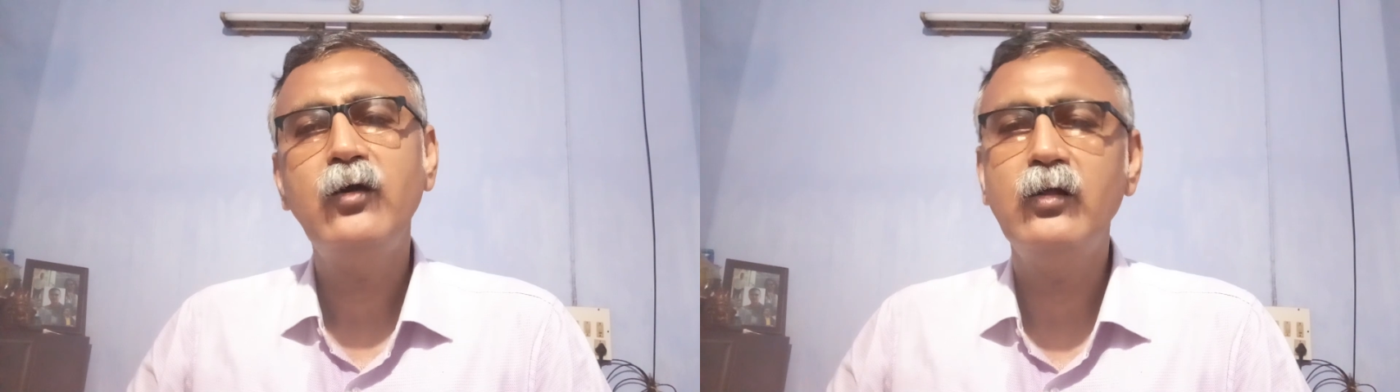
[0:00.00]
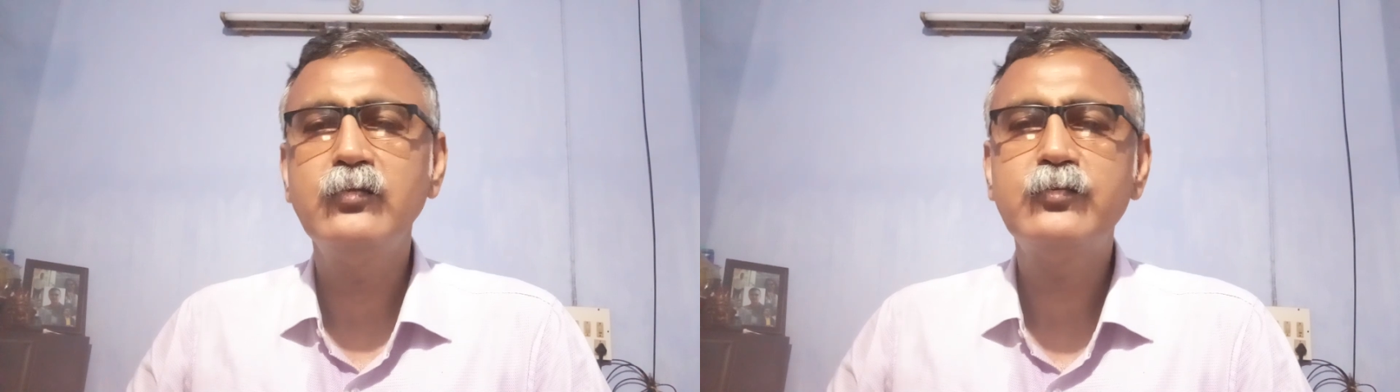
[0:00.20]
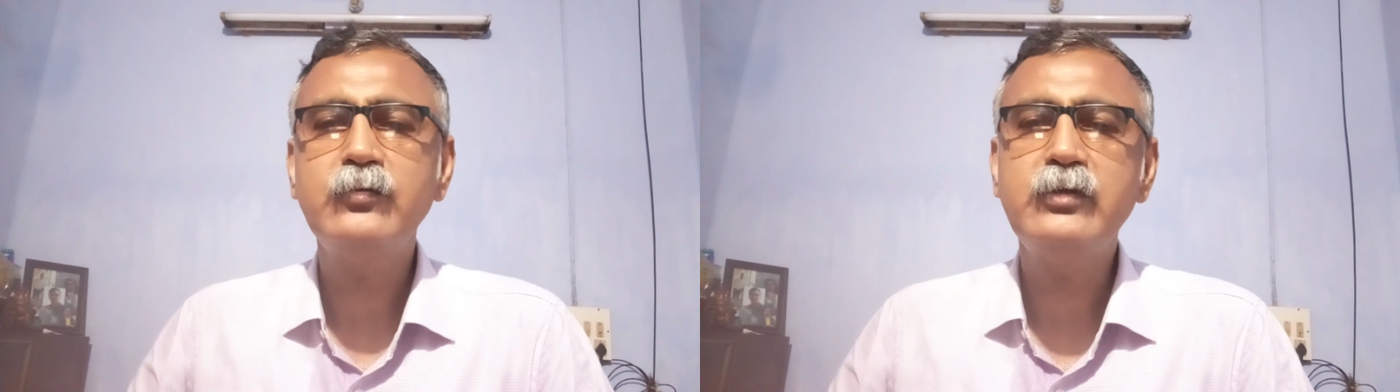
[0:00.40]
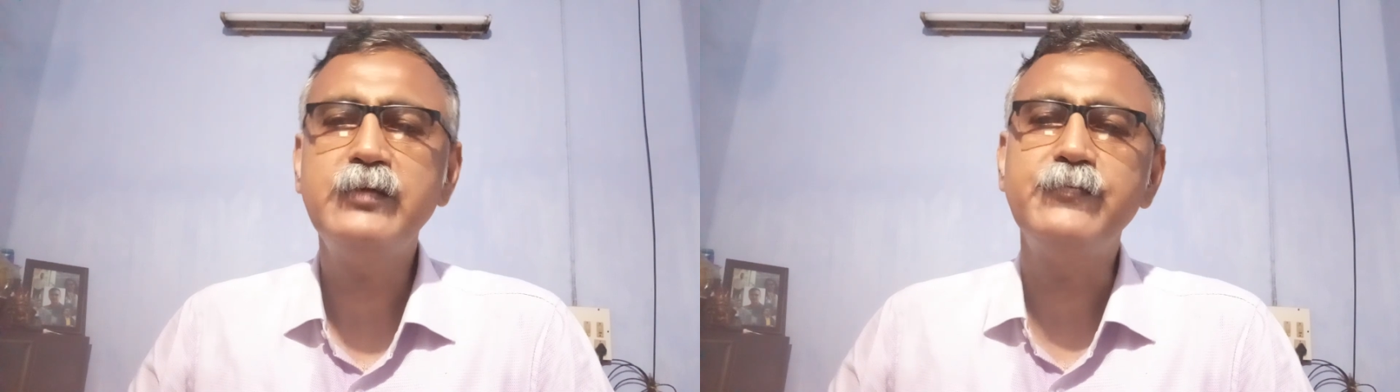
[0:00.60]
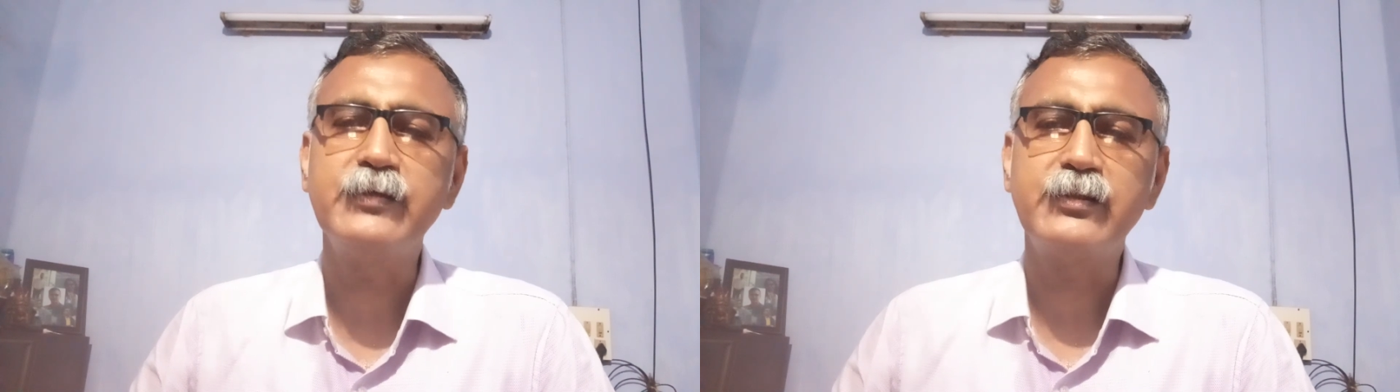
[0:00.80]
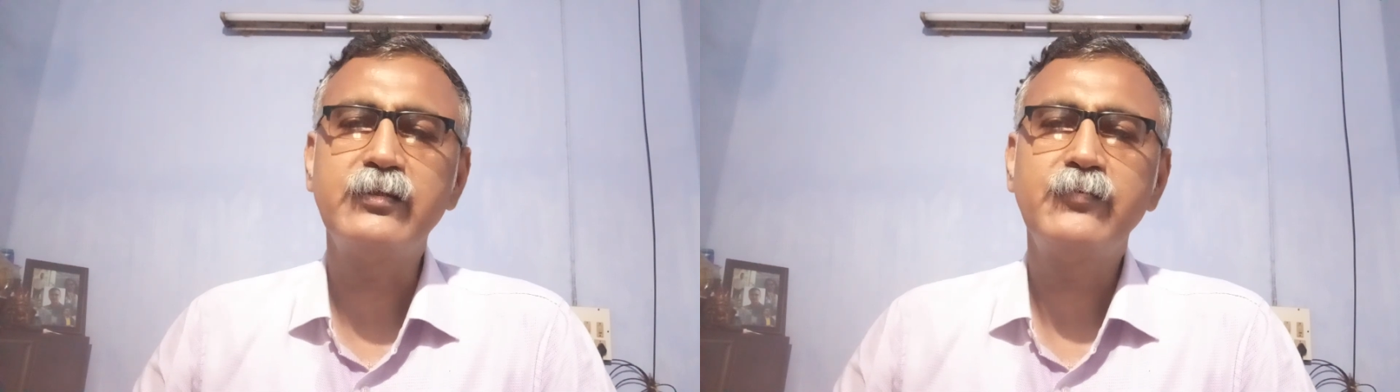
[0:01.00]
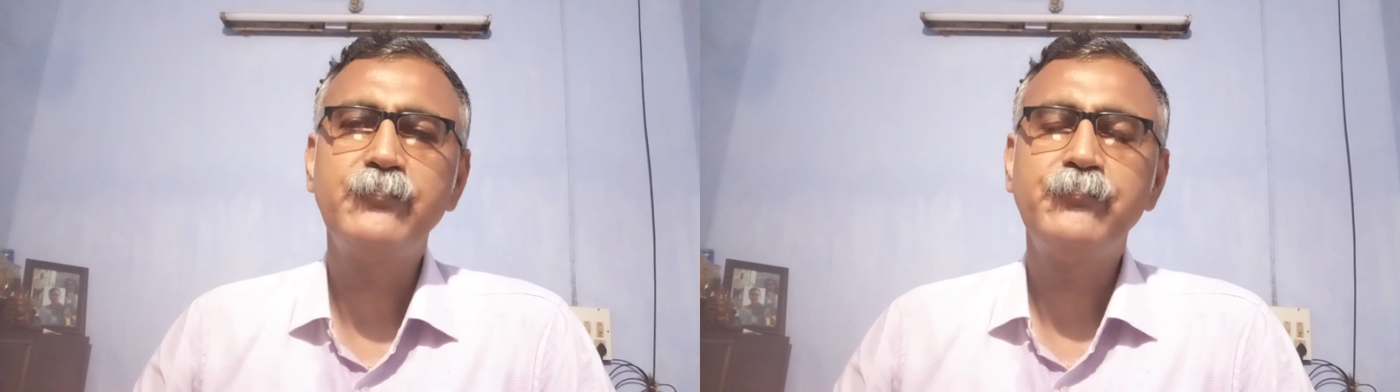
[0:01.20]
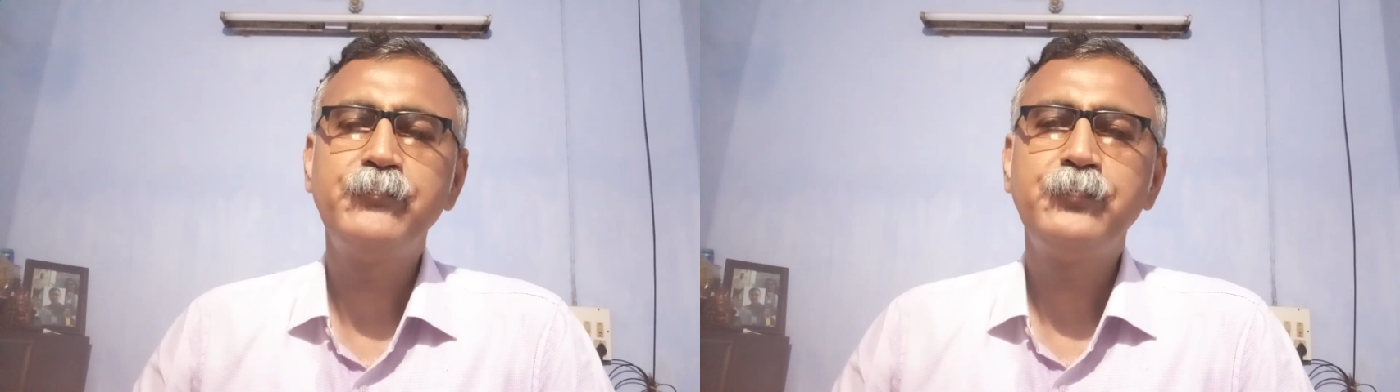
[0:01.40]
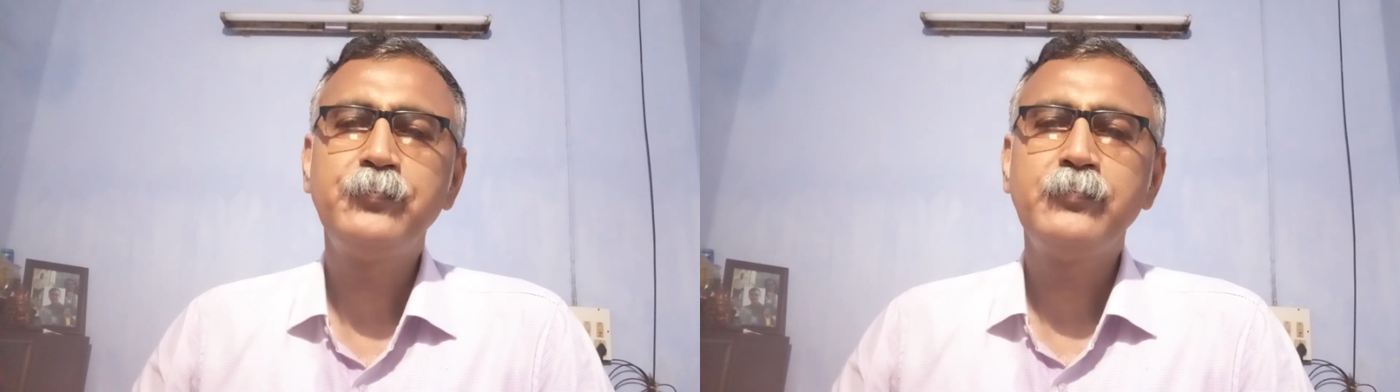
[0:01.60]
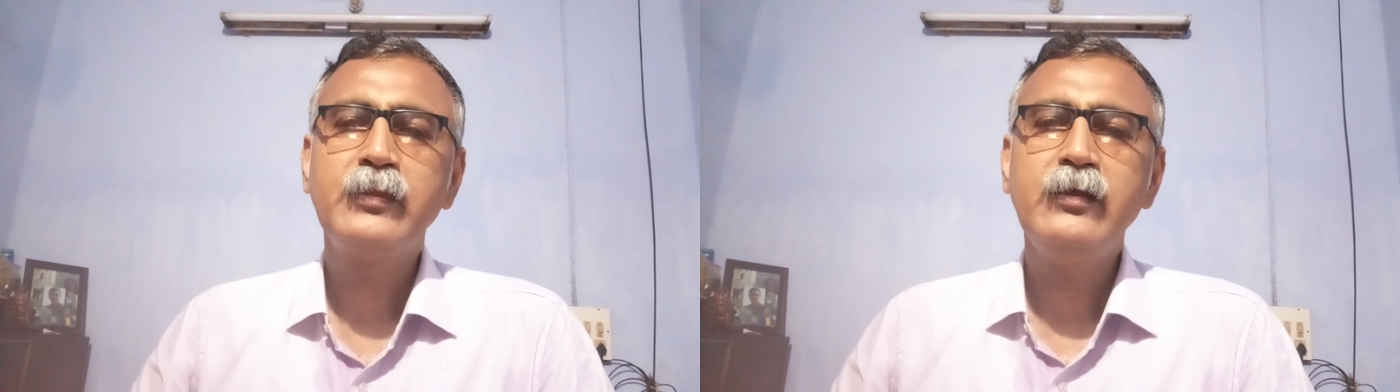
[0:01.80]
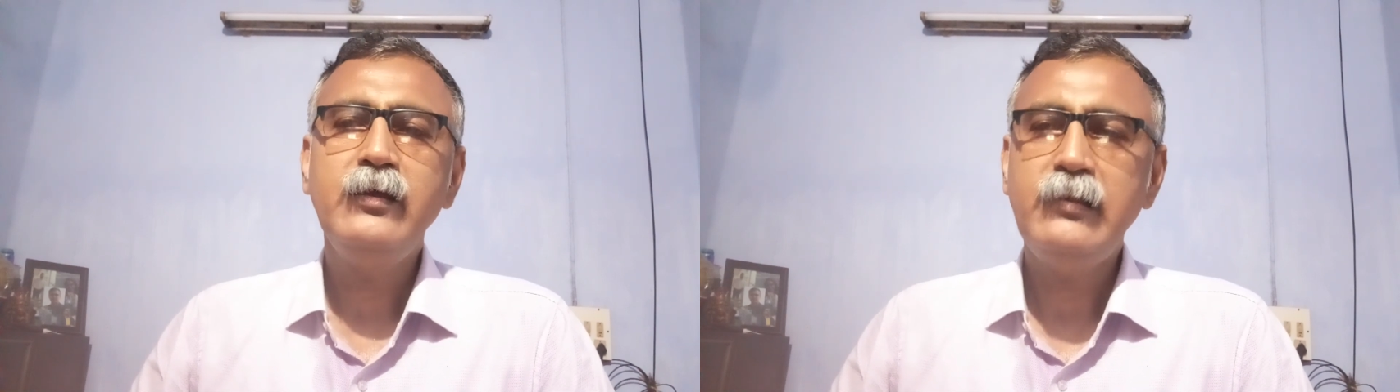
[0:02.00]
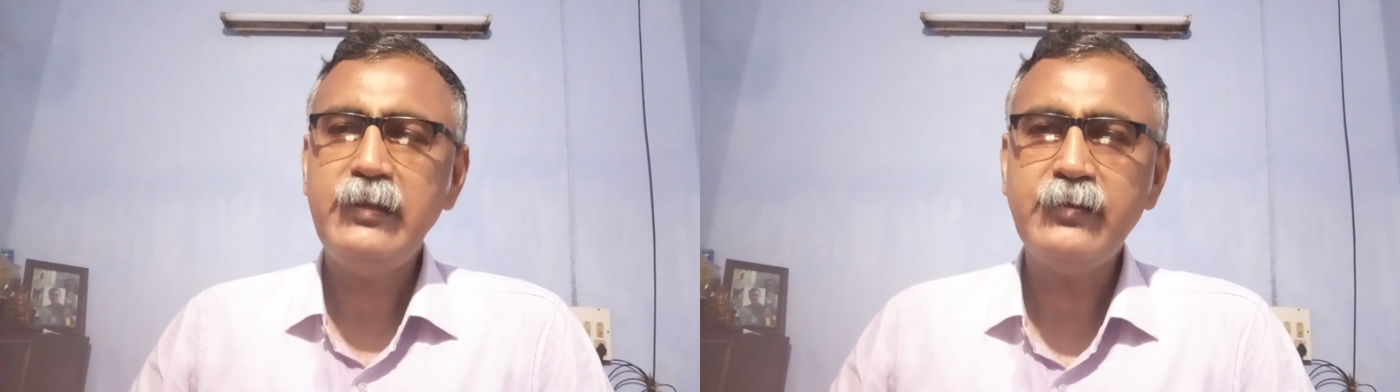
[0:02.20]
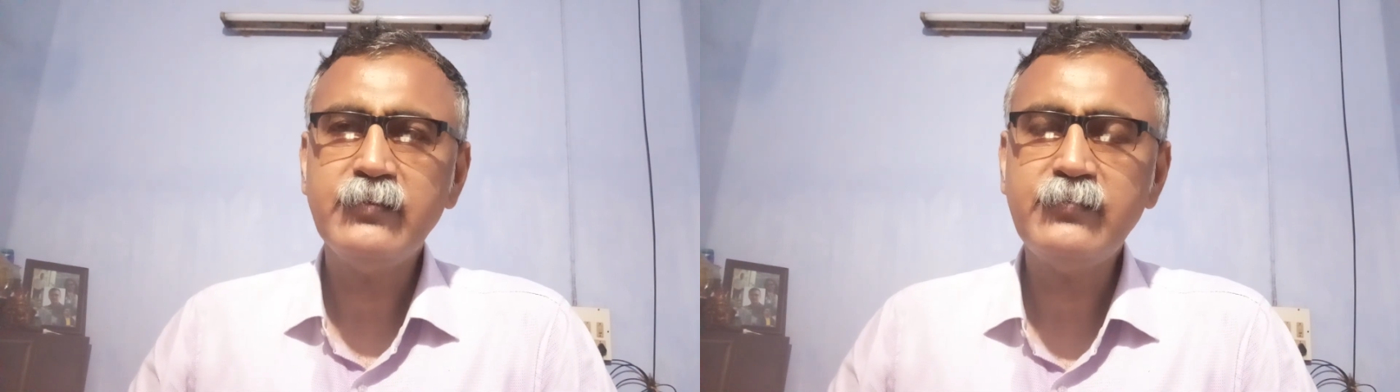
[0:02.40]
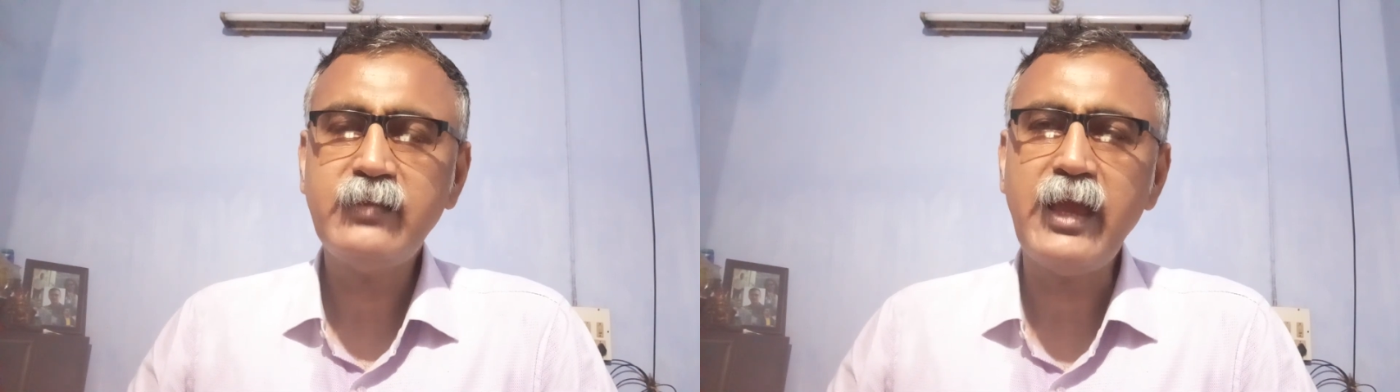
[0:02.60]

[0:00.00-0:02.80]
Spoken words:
also differ. Let us